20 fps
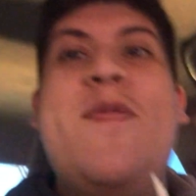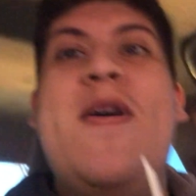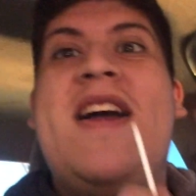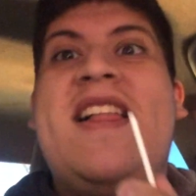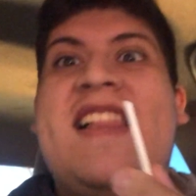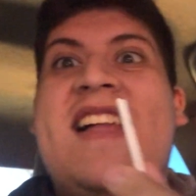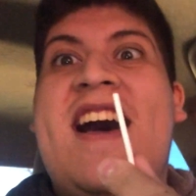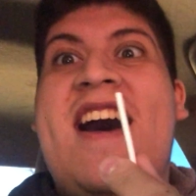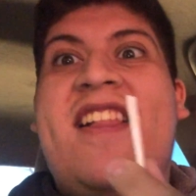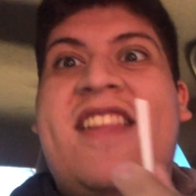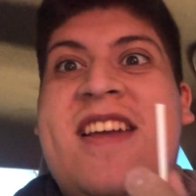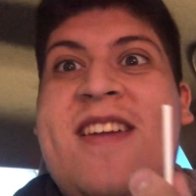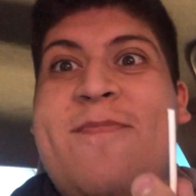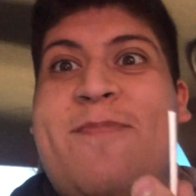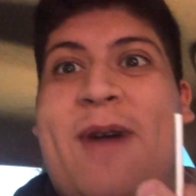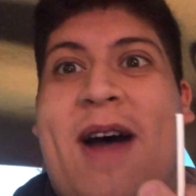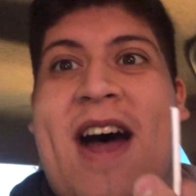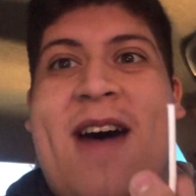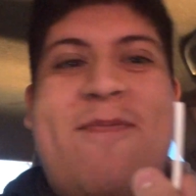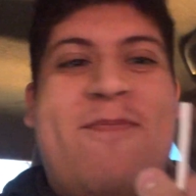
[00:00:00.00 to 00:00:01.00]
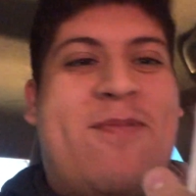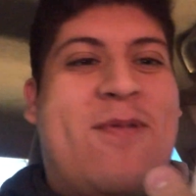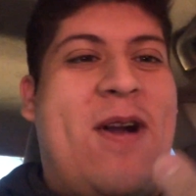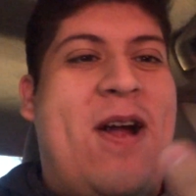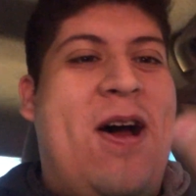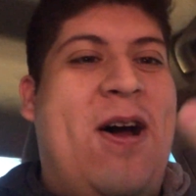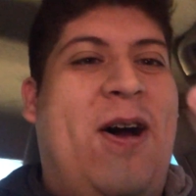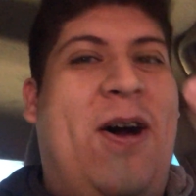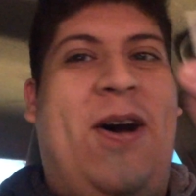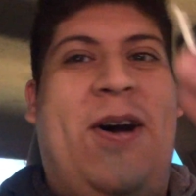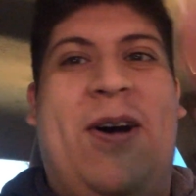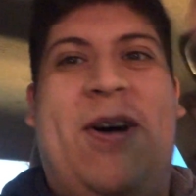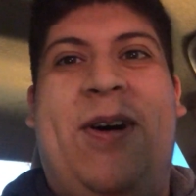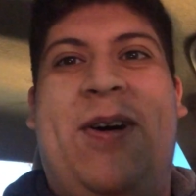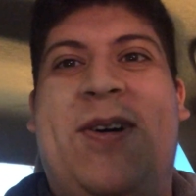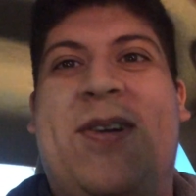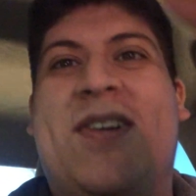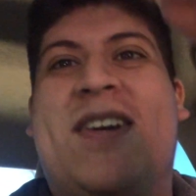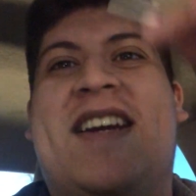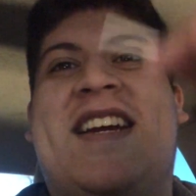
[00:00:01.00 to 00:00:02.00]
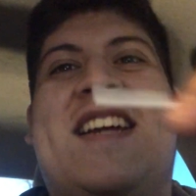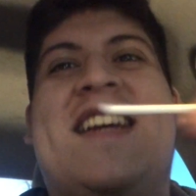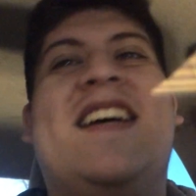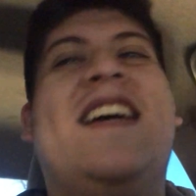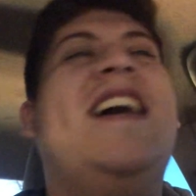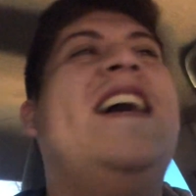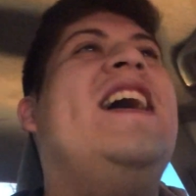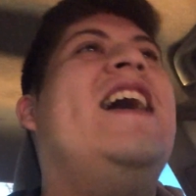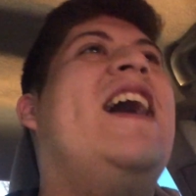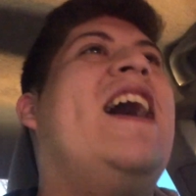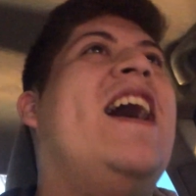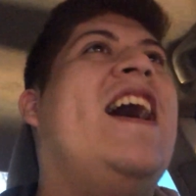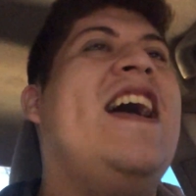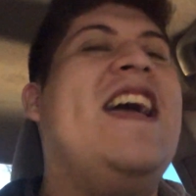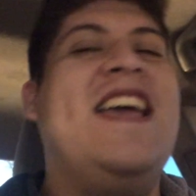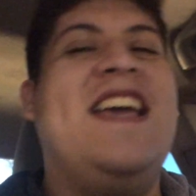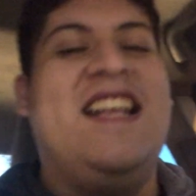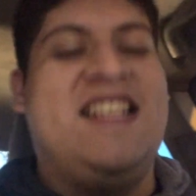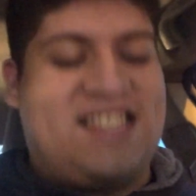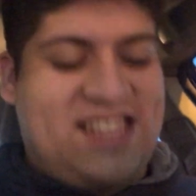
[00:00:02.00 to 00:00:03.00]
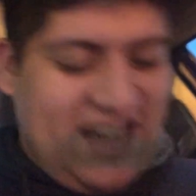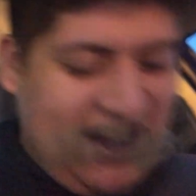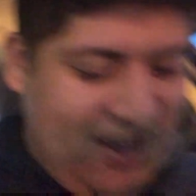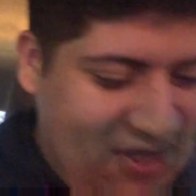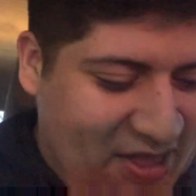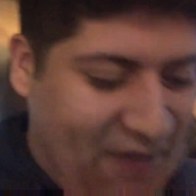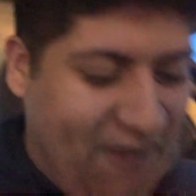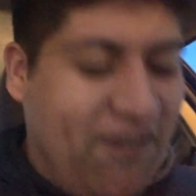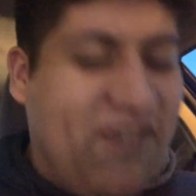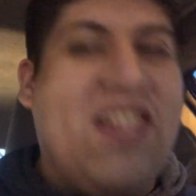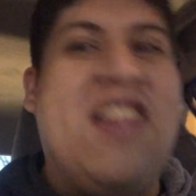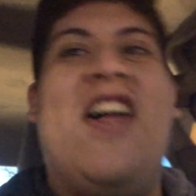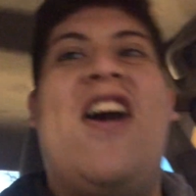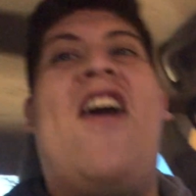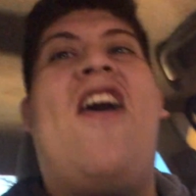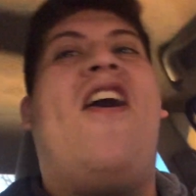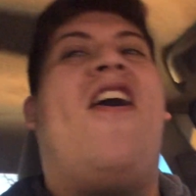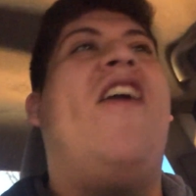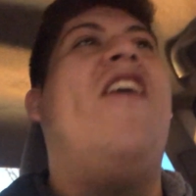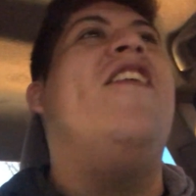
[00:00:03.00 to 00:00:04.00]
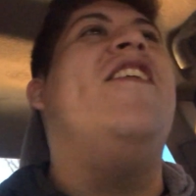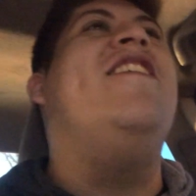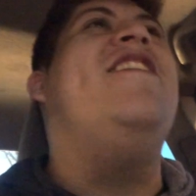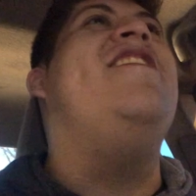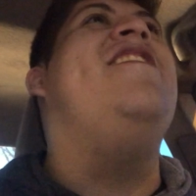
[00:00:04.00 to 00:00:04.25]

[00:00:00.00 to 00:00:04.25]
my lollipop broke. It's on the floor.